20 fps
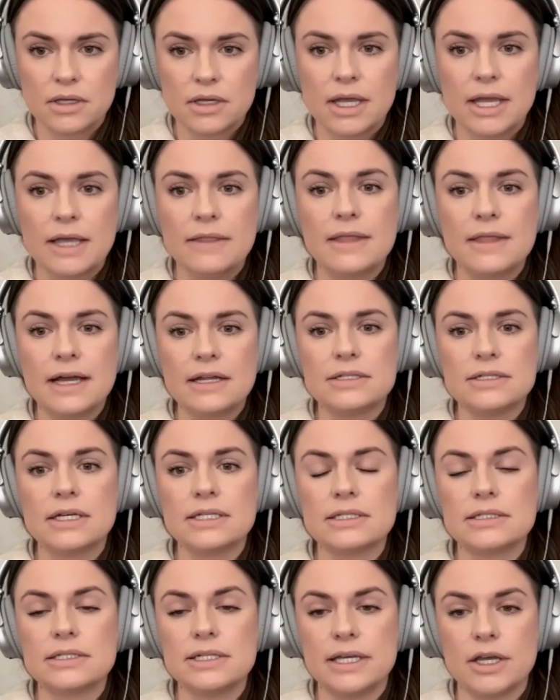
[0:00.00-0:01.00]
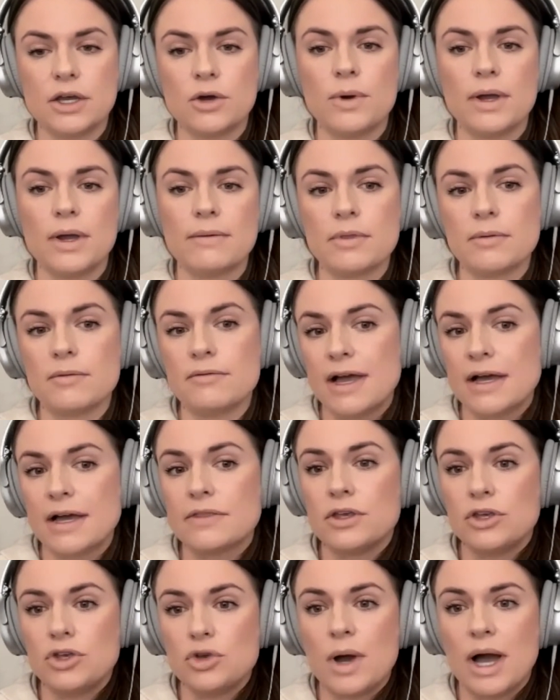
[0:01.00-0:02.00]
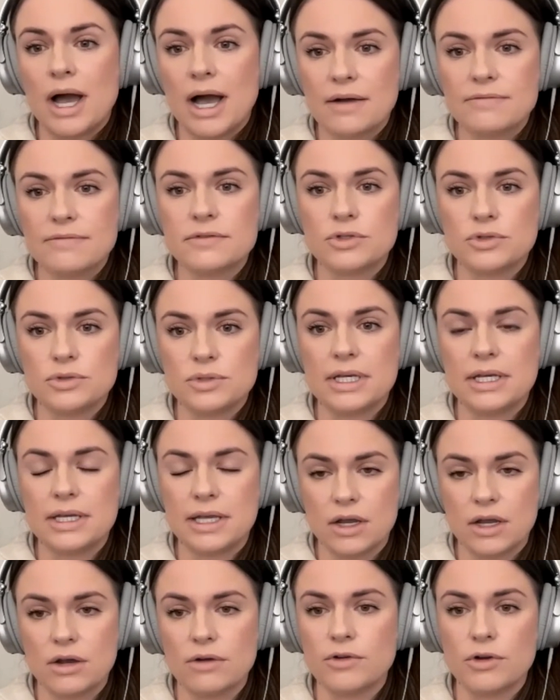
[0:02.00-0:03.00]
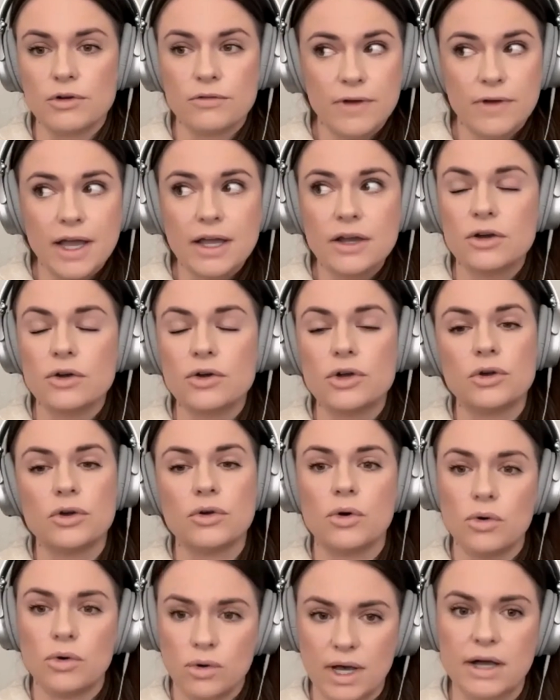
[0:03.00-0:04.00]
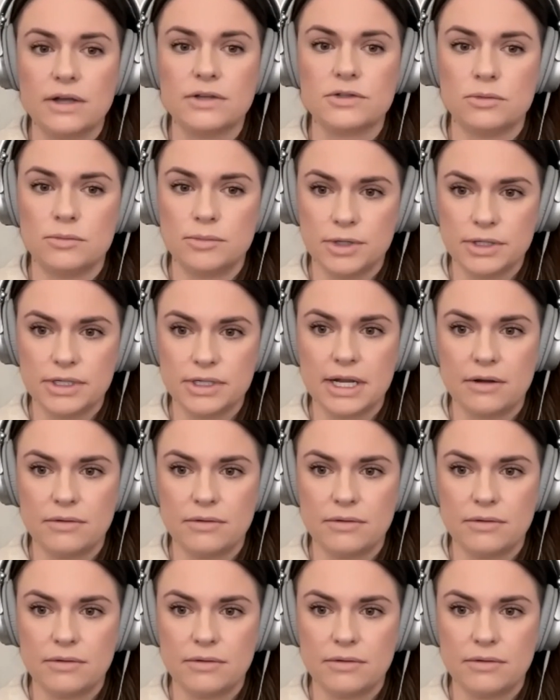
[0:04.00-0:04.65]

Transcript: And that doesn't take away from the fact that you have to take care of your fire or your whole house will burn down.